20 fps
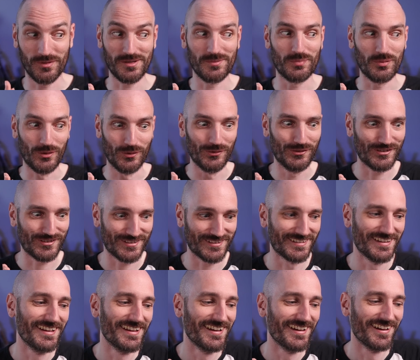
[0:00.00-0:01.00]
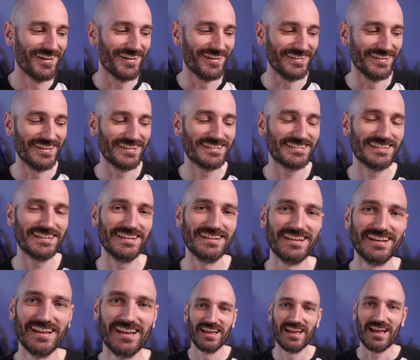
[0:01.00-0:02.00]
many posts on that site,